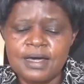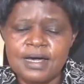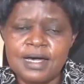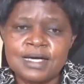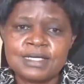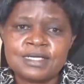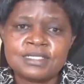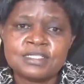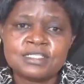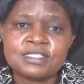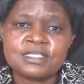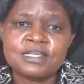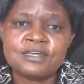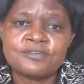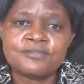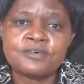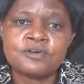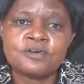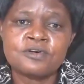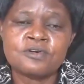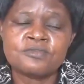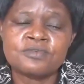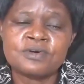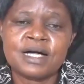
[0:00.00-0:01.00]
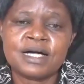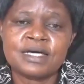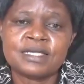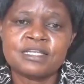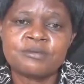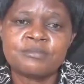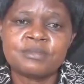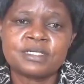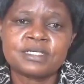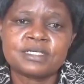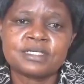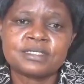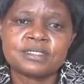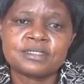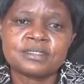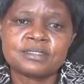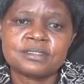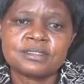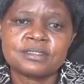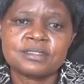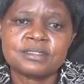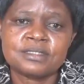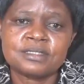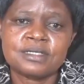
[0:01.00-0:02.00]
At this level of academic
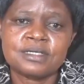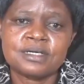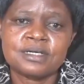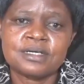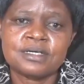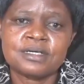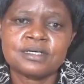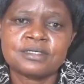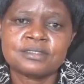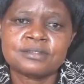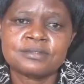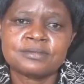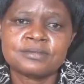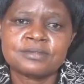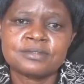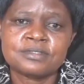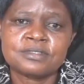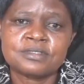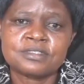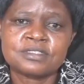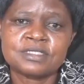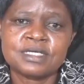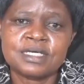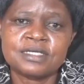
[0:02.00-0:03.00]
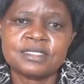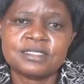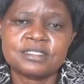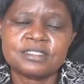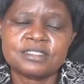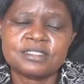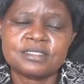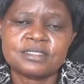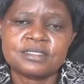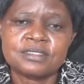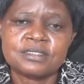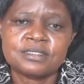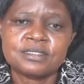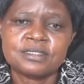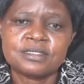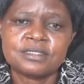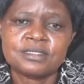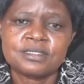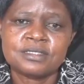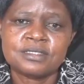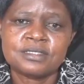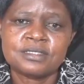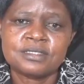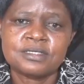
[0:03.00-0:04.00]
studies,
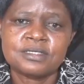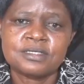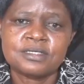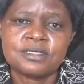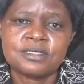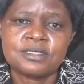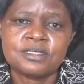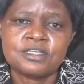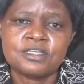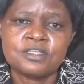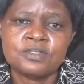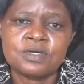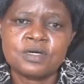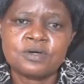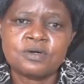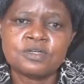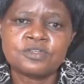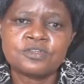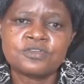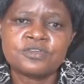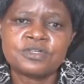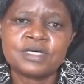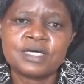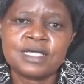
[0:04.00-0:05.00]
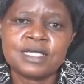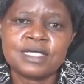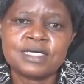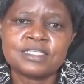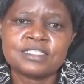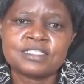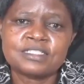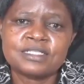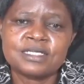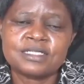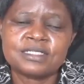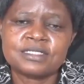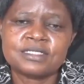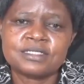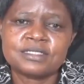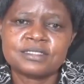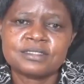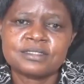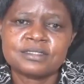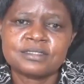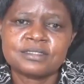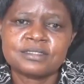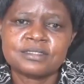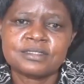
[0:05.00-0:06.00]
you are going to realize that
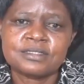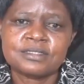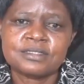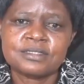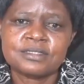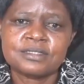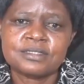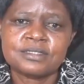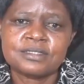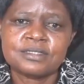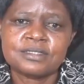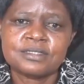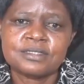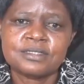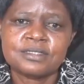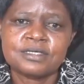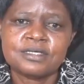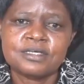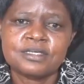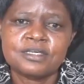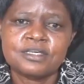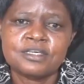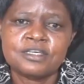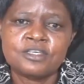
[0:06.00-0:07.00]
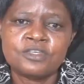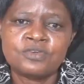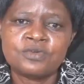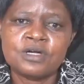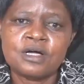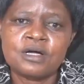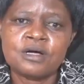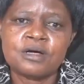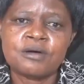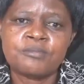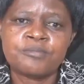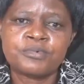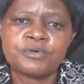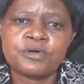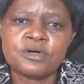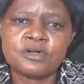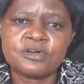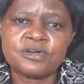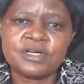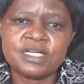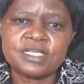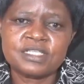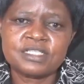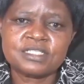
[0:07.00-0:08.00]
your
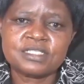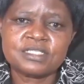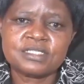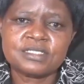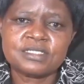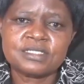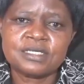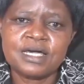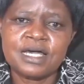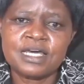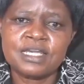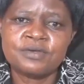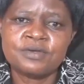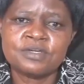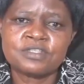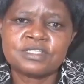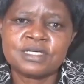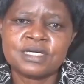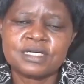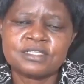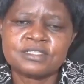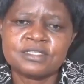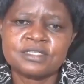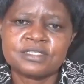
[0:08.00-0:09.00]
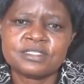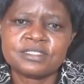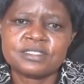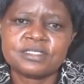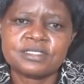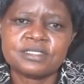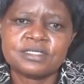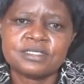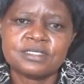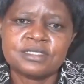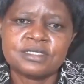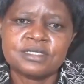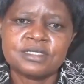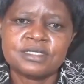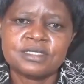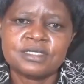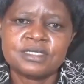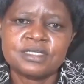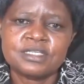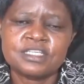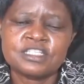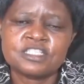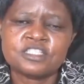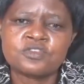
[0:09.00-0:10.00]
progress and your success
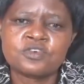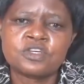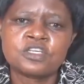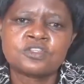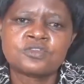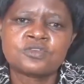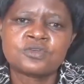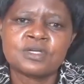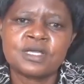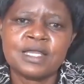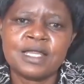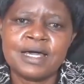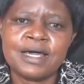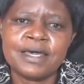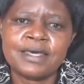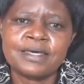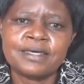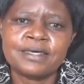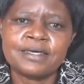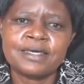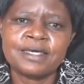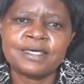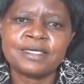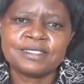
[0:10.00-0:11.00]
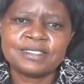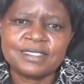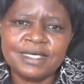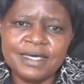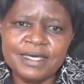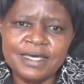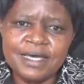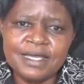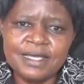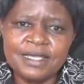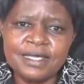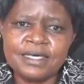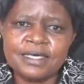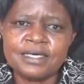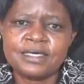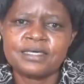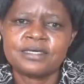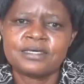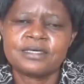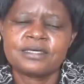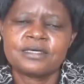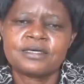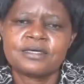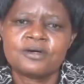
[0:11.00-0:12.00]
is going to rely entirely
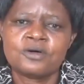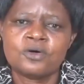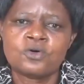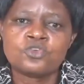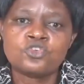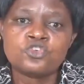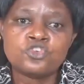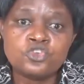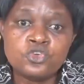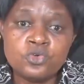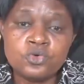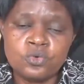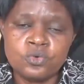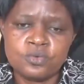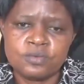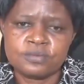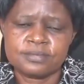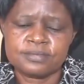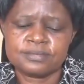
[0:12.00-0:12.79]
on you.